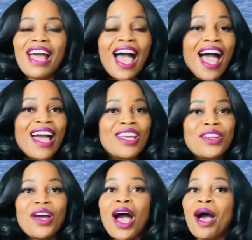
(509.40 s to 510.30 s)
i you
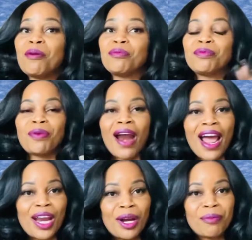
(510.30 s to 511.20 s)
know i'm
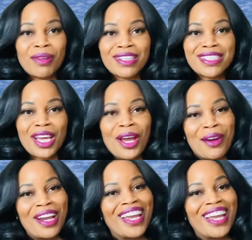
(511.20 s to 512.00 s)
prior military